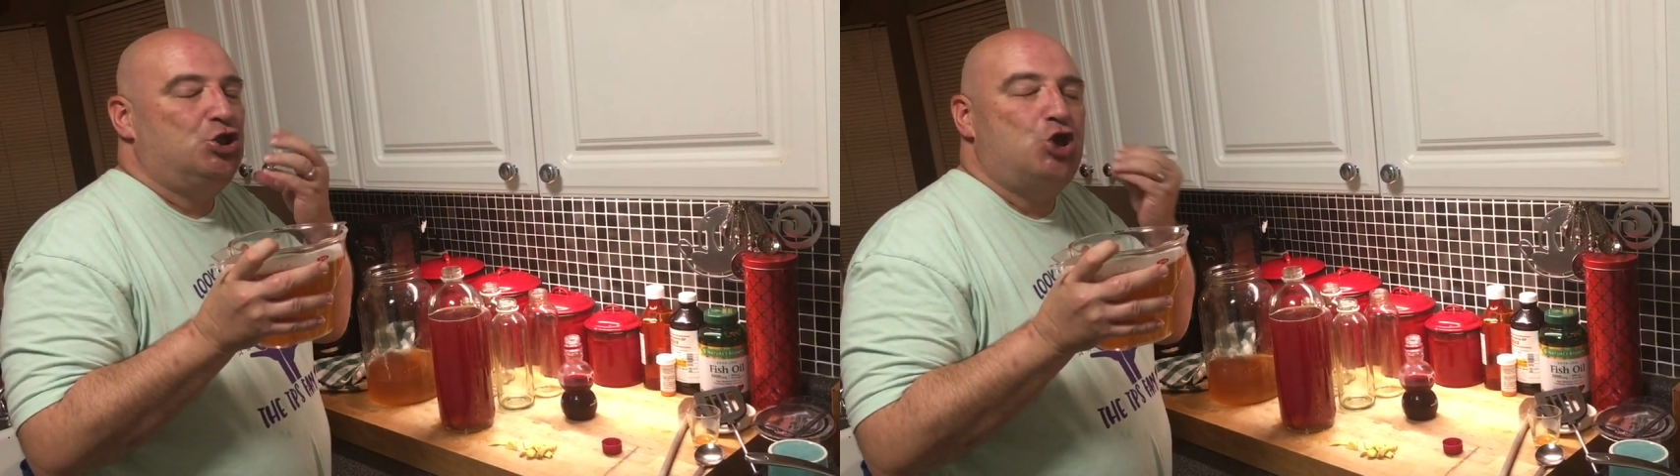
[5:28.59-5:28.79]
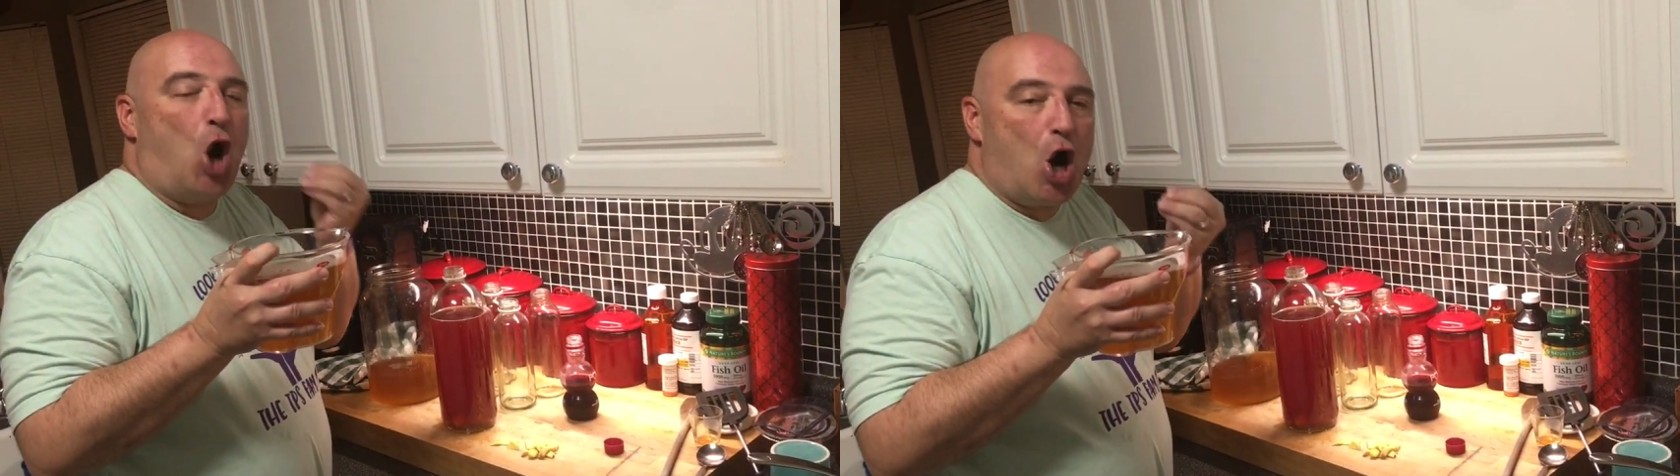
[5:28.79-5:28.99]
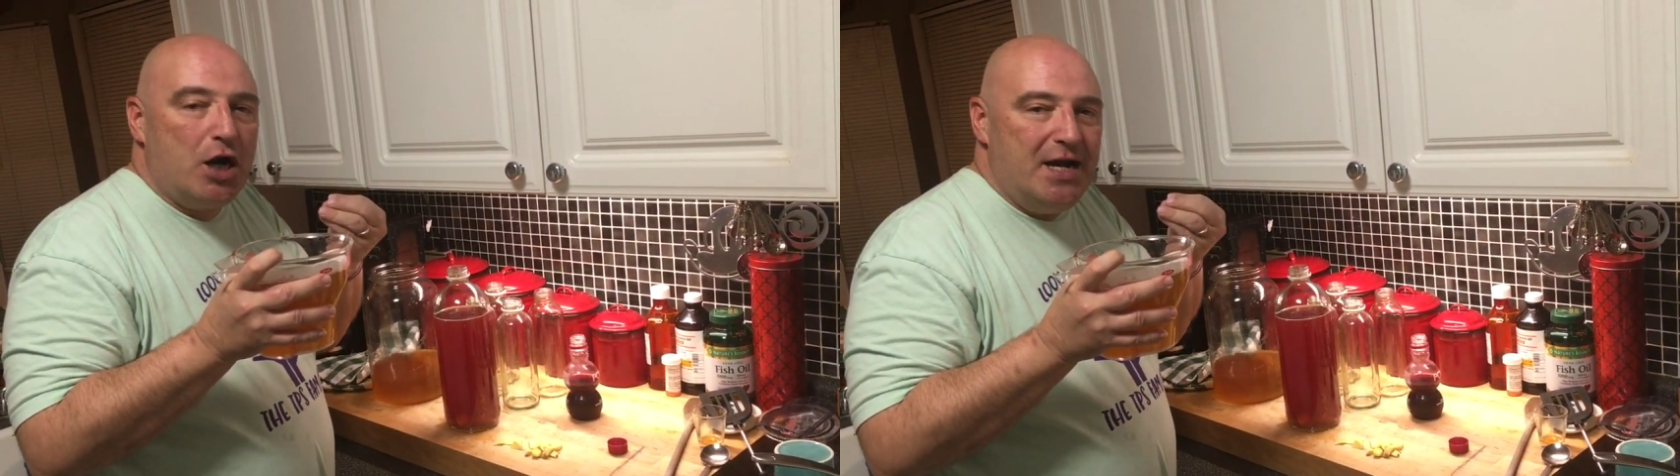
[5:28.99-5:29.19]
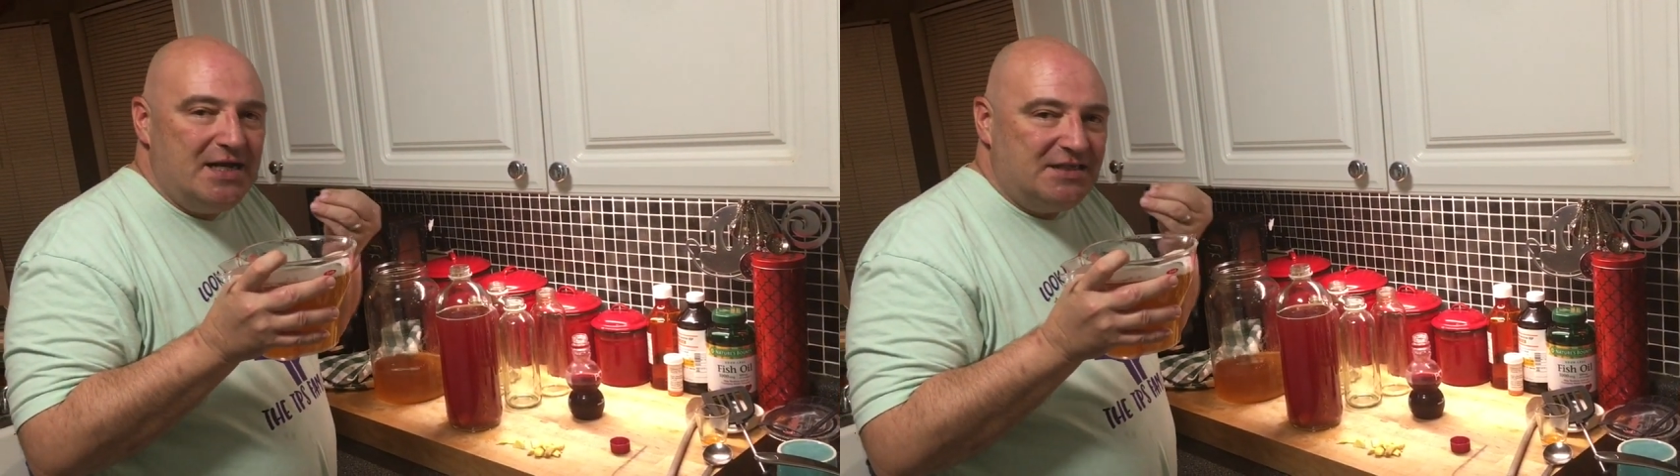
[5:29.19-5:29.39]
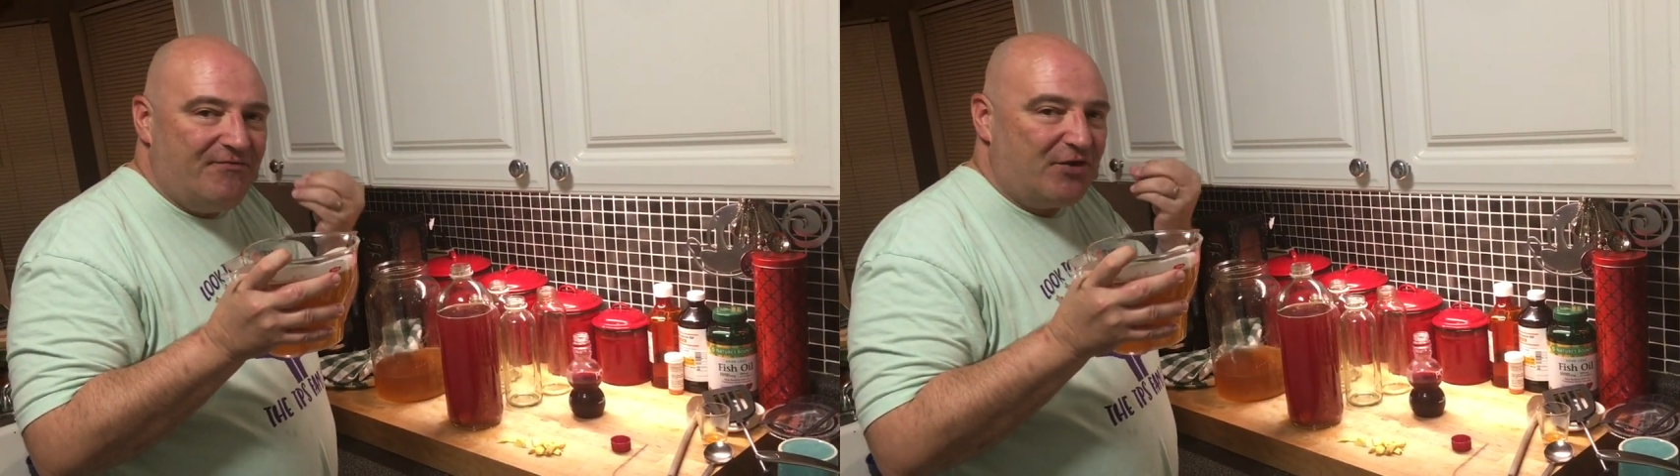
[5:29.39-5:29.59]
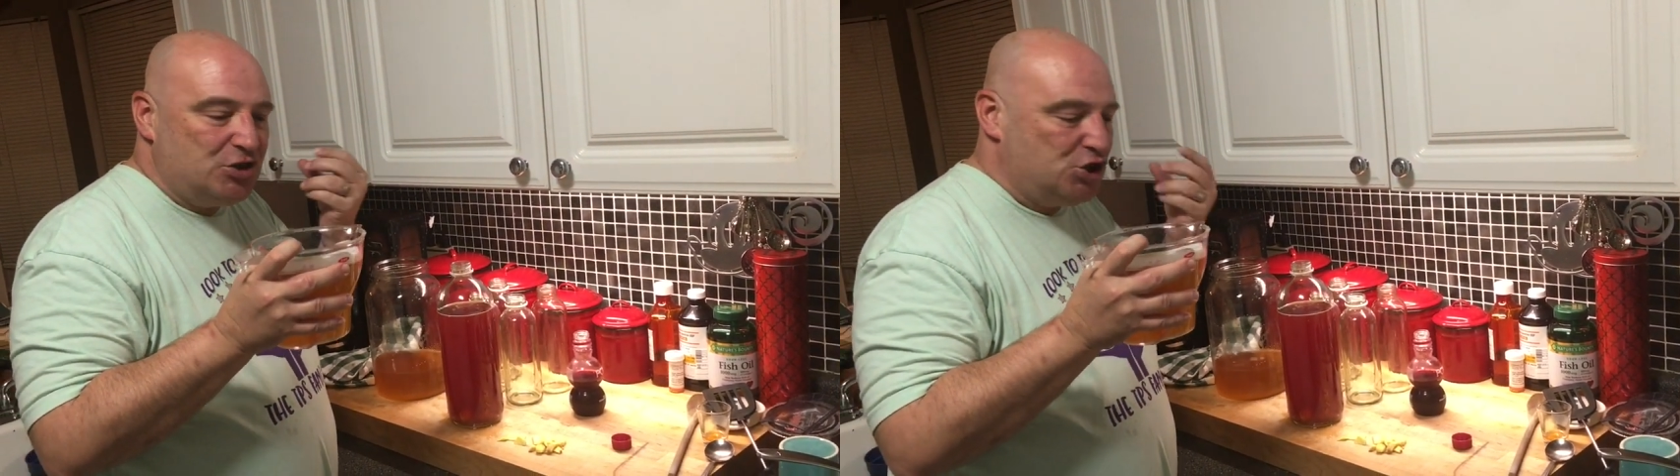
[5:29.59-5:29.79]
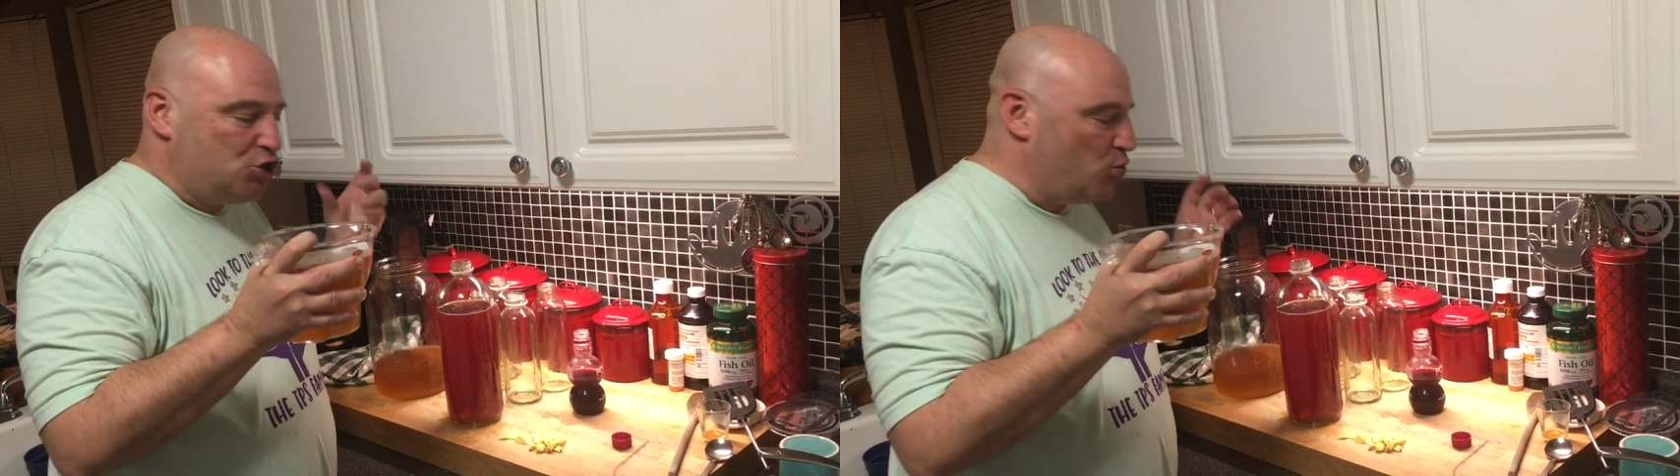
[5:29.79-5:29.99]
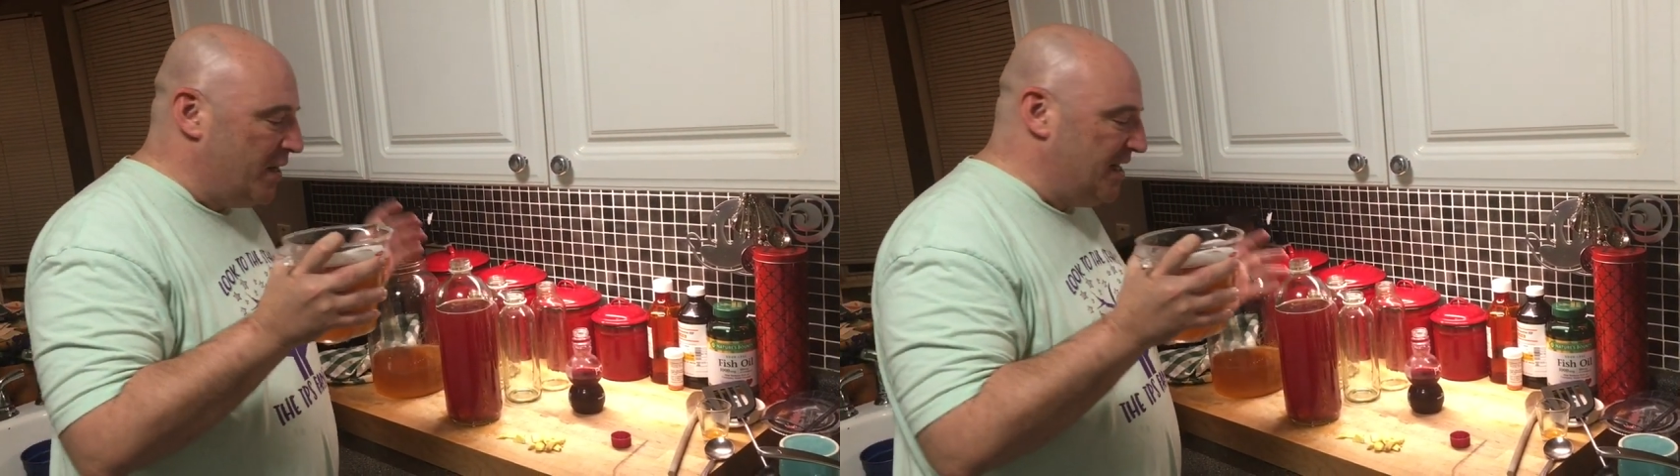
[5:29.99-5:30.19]
tartness versus
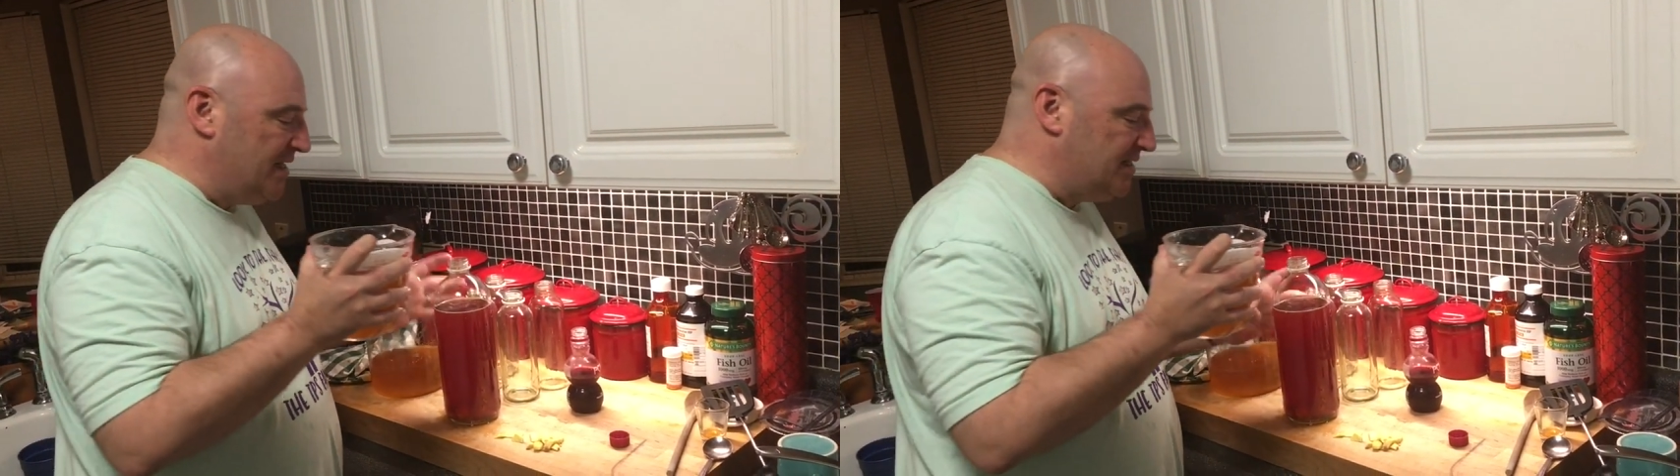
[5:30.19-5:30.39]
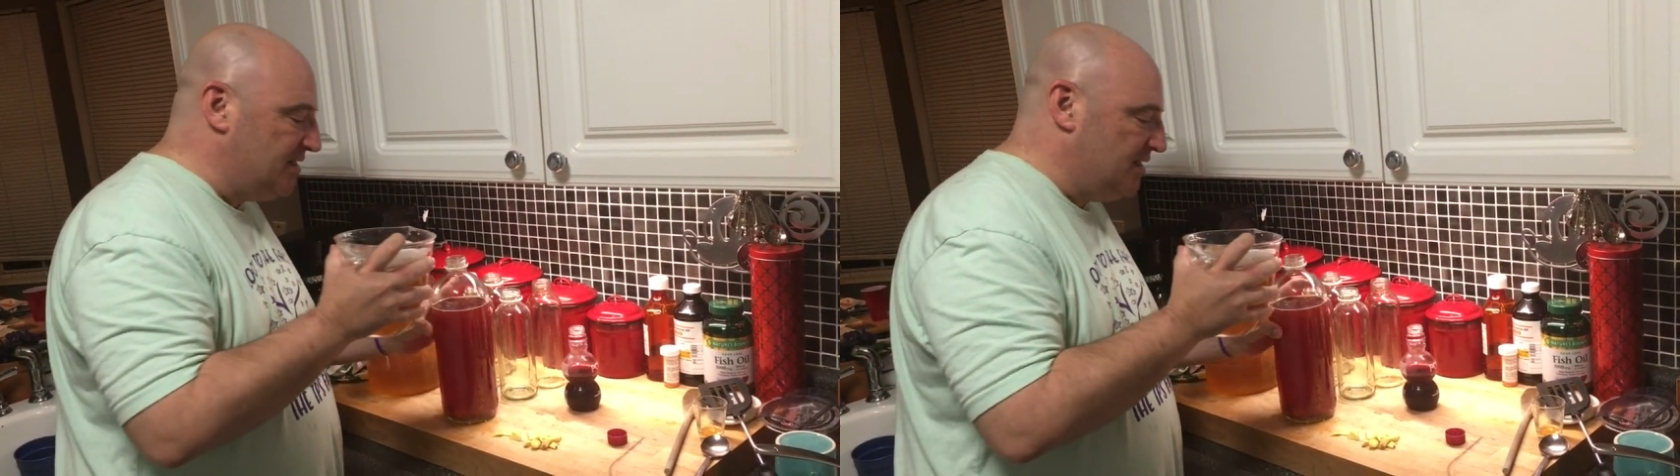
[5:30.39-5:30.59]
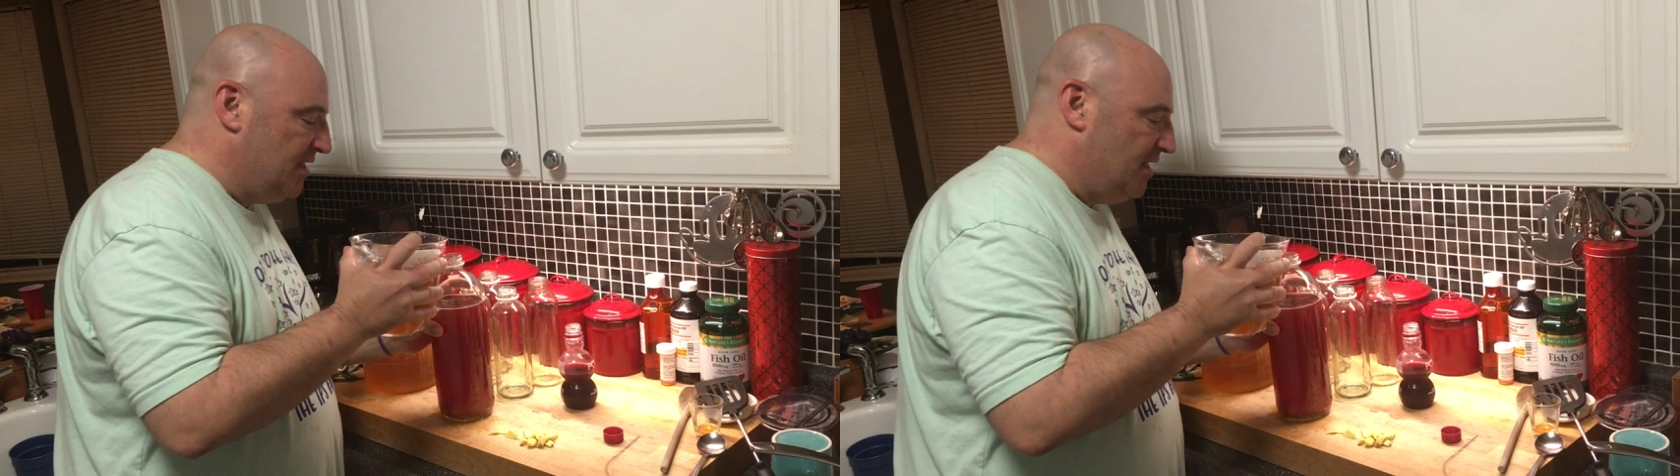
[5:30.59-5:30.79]
sweetness.